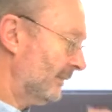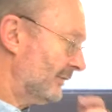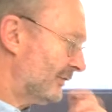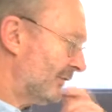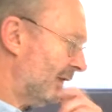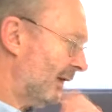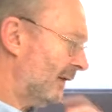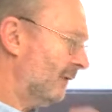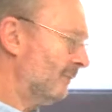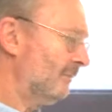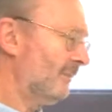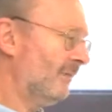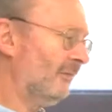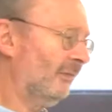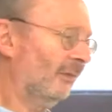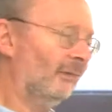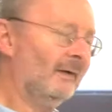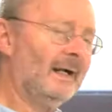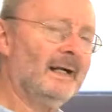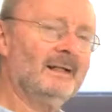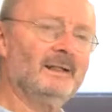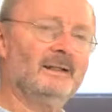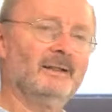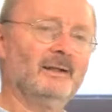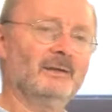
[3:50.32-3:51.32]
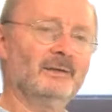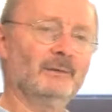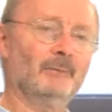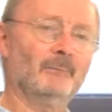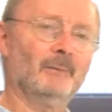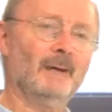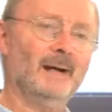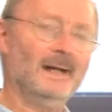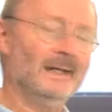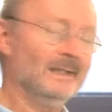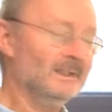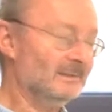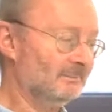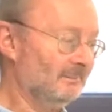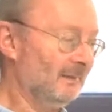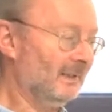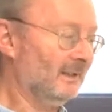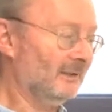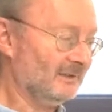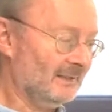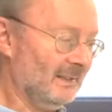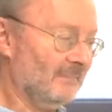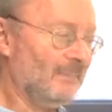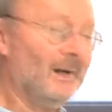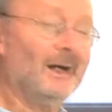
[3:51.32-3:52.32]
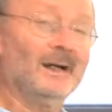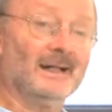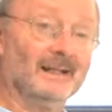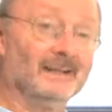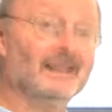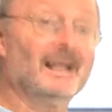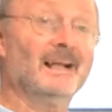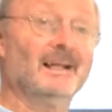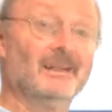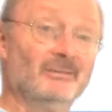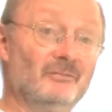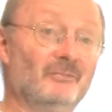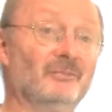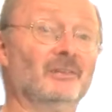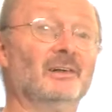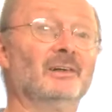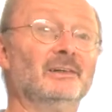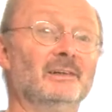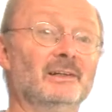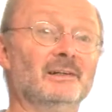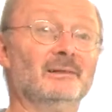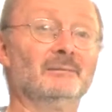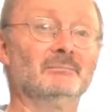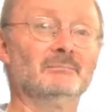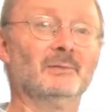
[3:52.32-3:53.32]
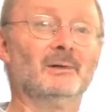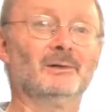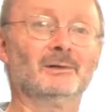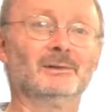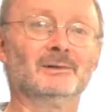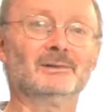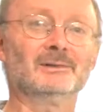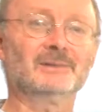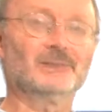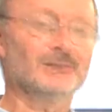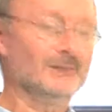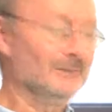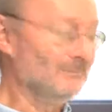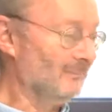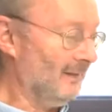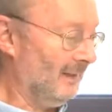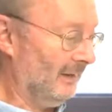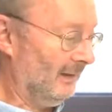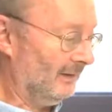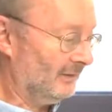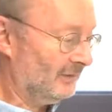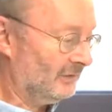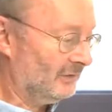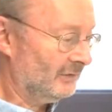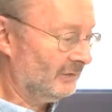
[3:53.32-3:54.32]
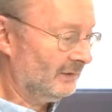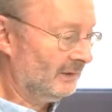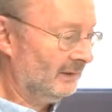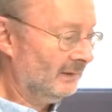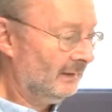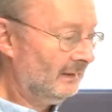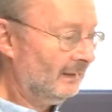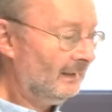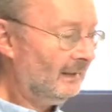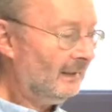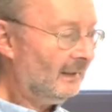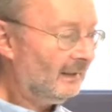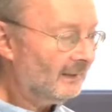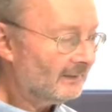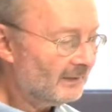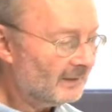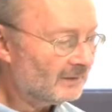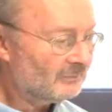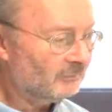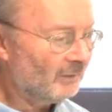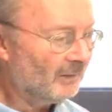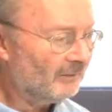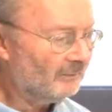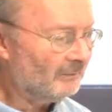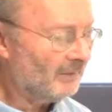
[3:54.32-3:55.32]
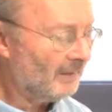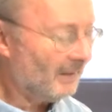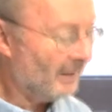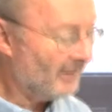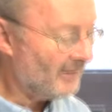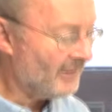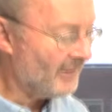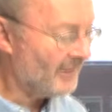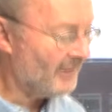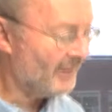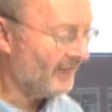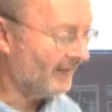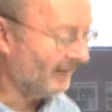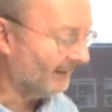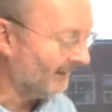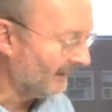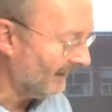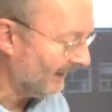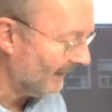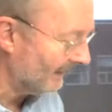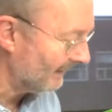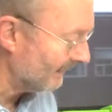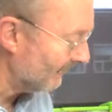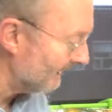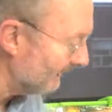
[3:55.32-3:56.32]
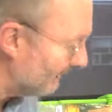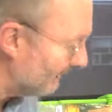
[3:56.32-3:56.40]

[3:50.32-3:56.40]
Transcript: So before I add another weight, because I might then flood the model too much, there's one other thing here